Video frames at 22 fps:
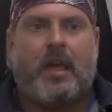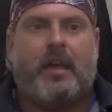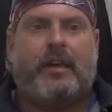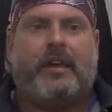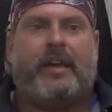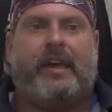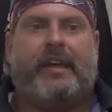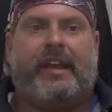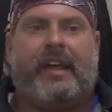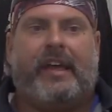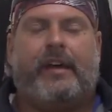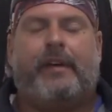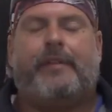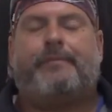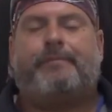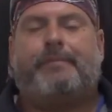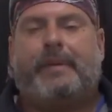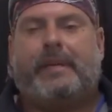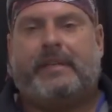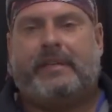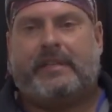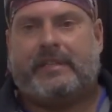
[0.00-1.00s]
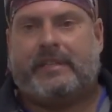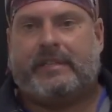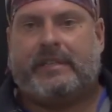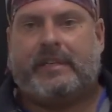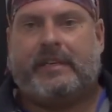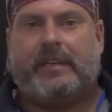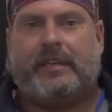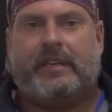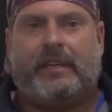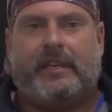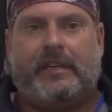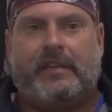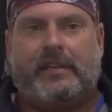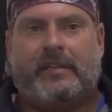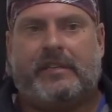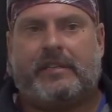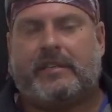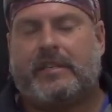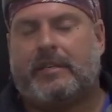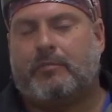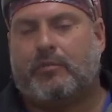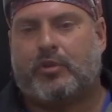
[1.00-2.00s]
at F P C
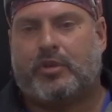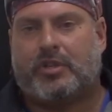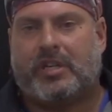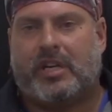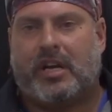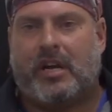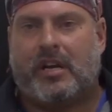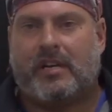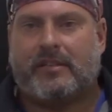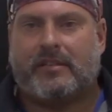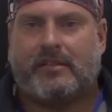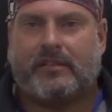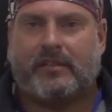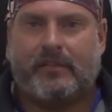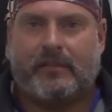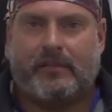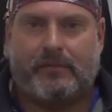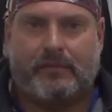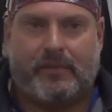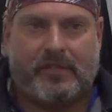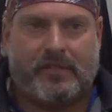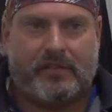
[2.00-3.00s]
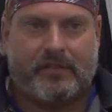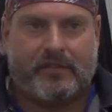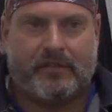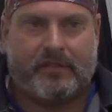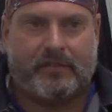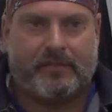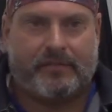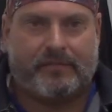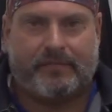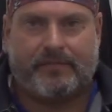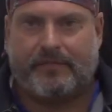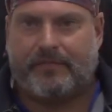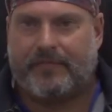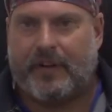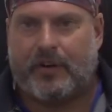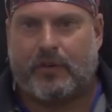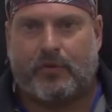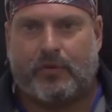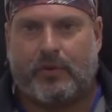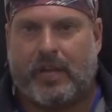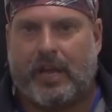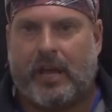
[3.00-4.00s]
Seymour Johnson, which is a
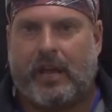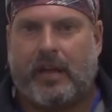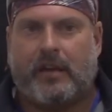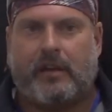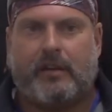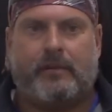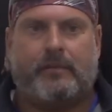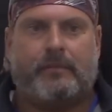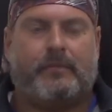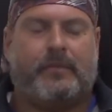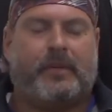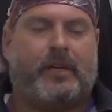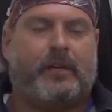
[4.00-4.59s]
federal camp.